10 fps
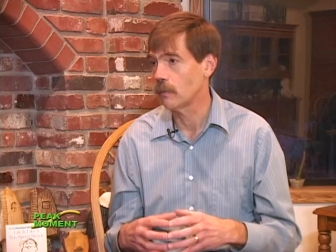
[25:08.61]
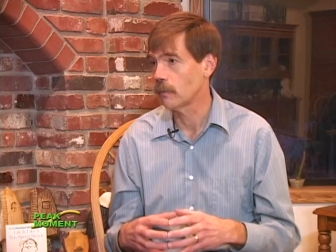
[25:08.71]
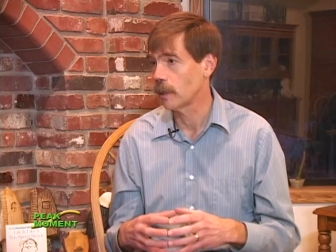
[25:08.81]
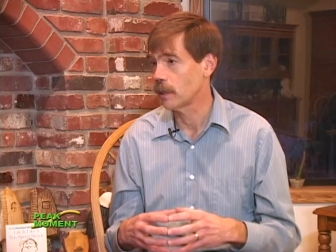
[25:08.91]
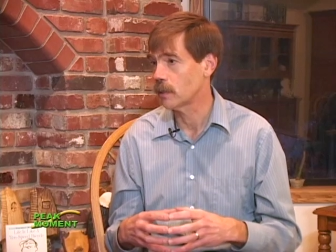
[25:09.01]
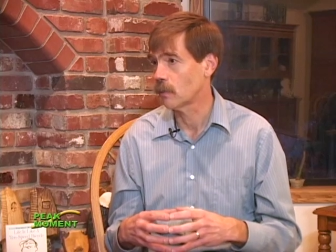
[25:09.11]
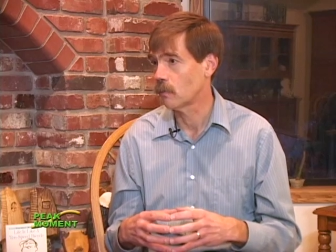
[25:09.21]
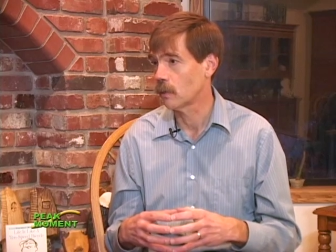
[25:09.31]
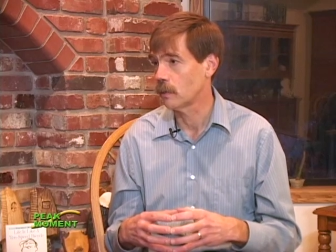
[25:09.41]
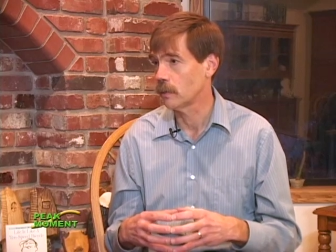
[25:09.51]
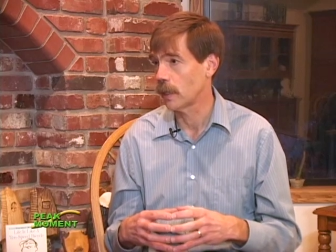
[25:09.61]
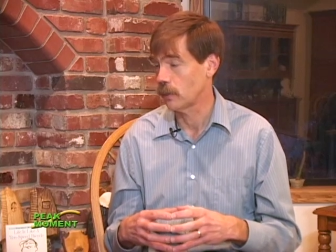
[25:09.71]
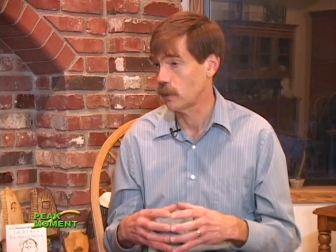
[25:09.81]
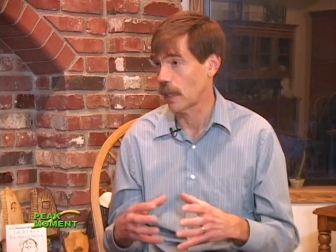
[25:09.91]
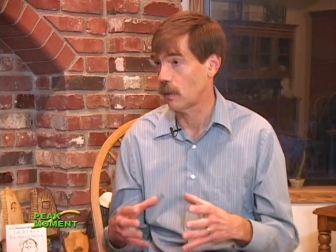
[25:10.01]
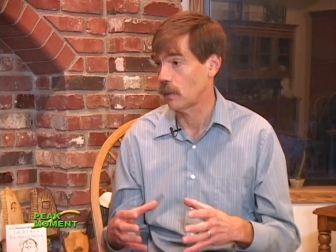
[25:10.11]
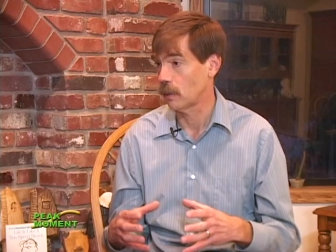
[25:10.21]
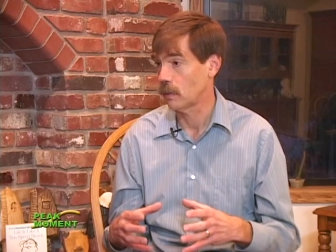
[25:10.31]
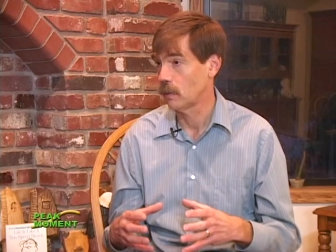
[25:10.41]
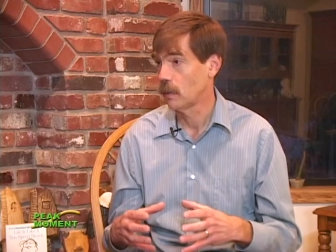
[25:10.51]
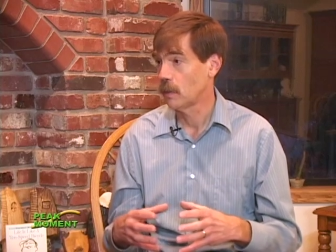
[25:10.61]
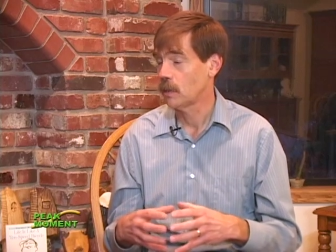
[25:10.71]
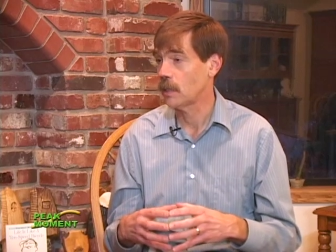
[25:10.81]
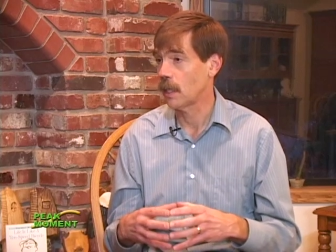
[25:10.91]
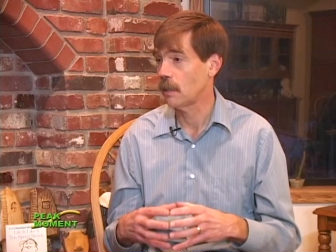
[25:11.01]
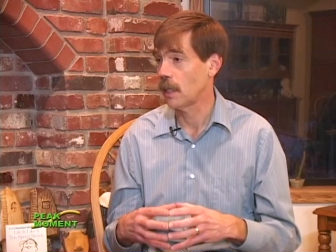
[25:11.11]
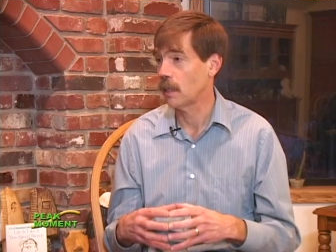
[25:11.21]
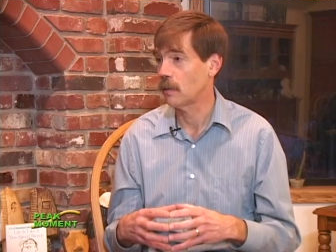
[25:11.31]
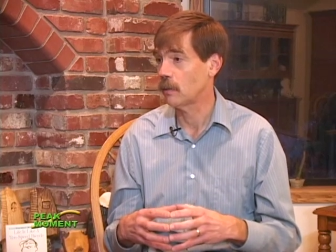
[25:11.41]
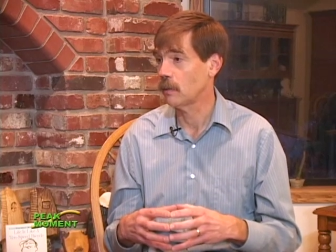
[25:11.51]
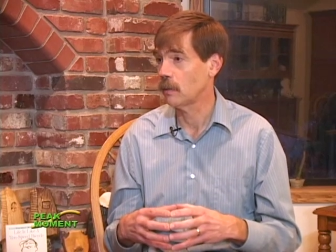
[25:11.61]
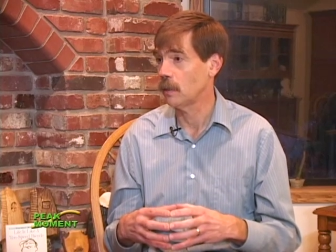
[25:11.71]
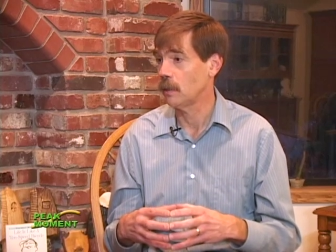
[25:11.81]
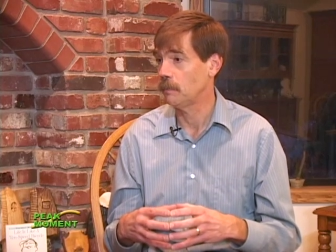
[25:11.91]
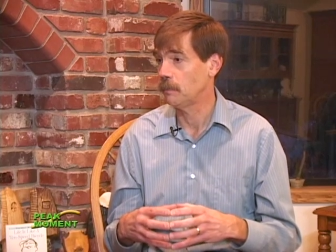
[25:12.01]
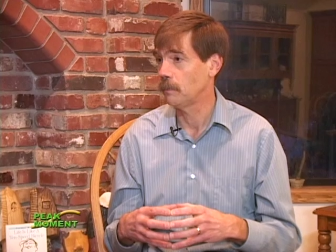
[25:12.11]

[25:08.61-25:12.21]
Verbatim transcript: when they released their World Energy Outlook, said that the